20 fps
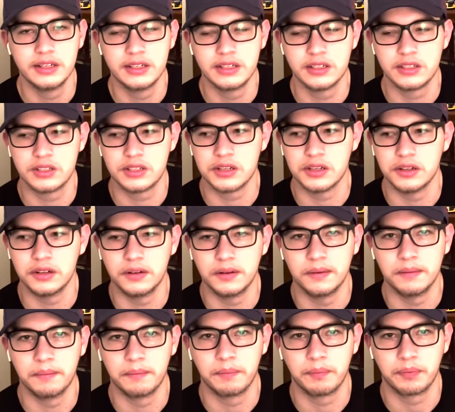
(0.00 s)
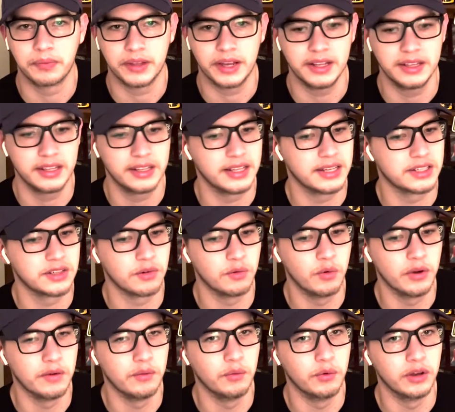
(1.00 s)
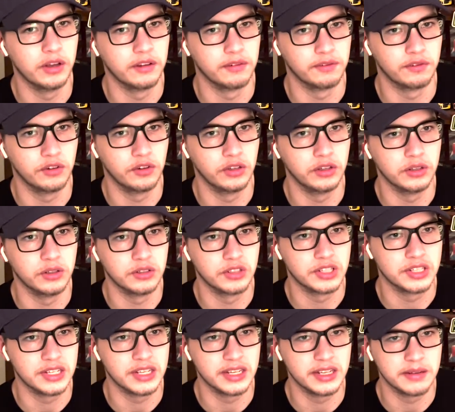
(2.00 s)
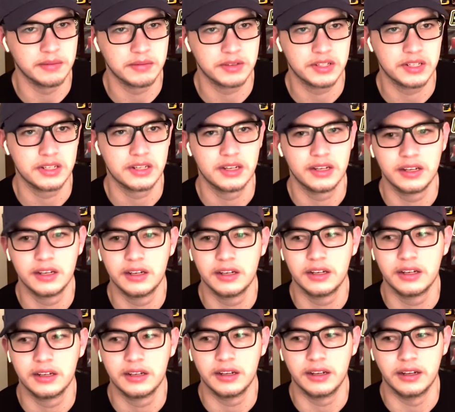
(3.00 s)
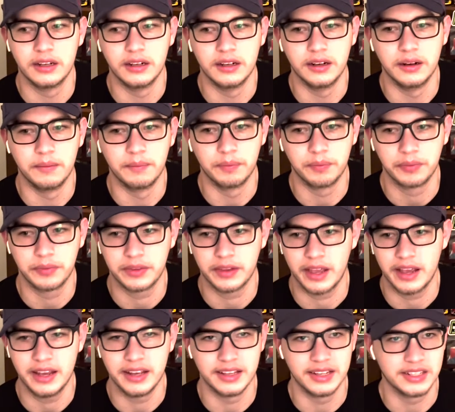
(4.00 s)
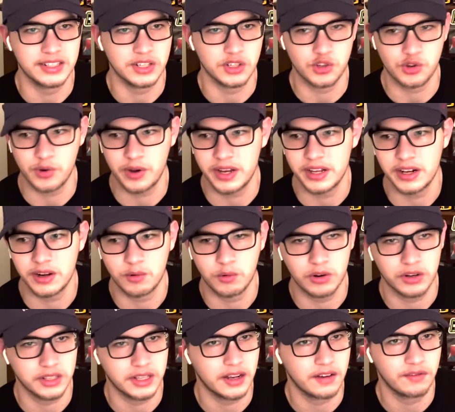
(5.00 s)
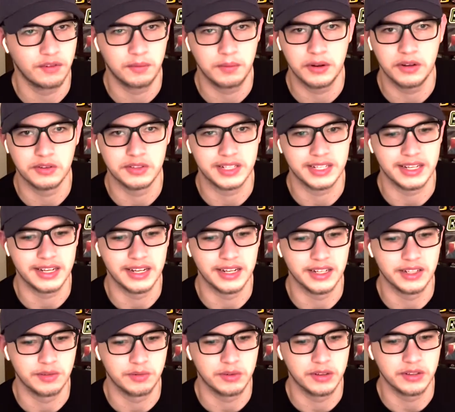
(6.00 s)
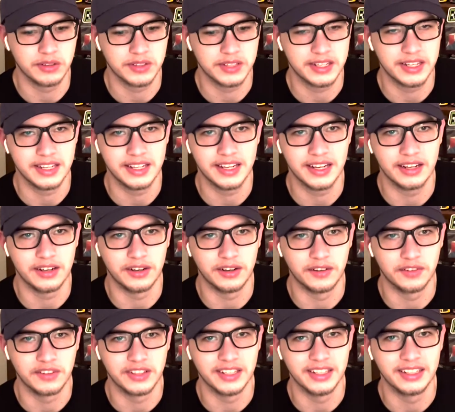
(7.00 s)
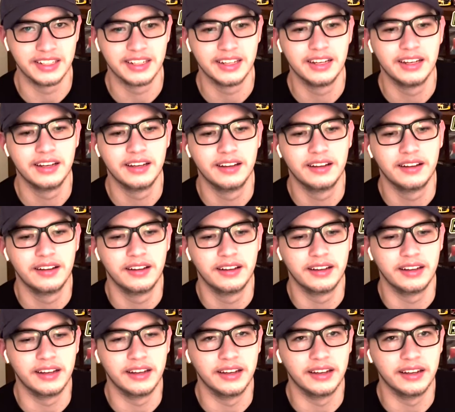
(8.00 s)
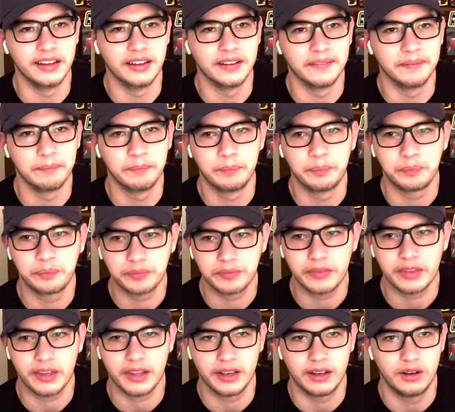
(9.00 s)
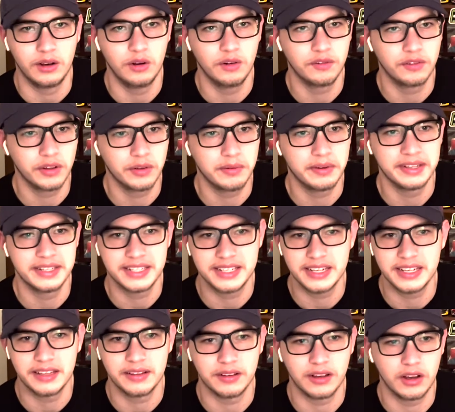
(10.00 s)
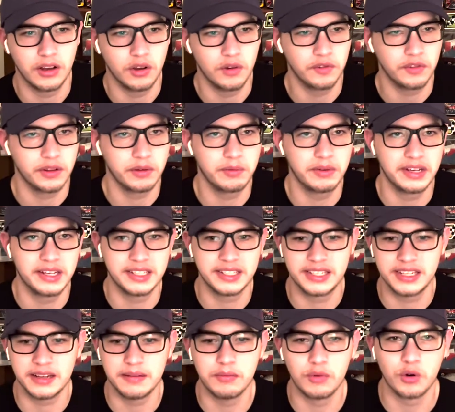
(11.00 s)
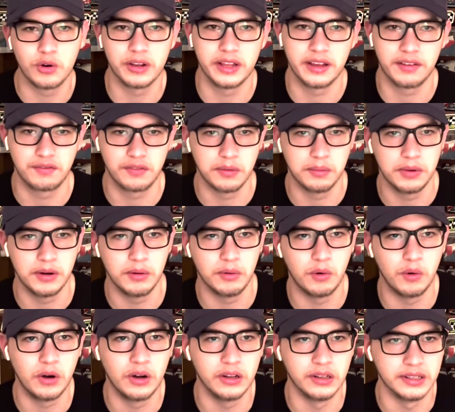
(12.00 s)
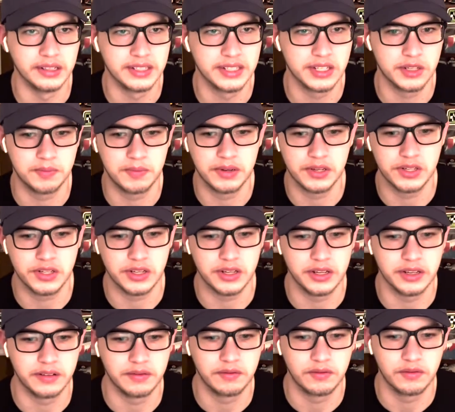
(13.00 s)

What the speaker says: So I think that's a win-win for those teams. And hey, that's a trade that worked out for both sides. We don't see that often, and hopefully we can see more of that from Bubba Wallace, especially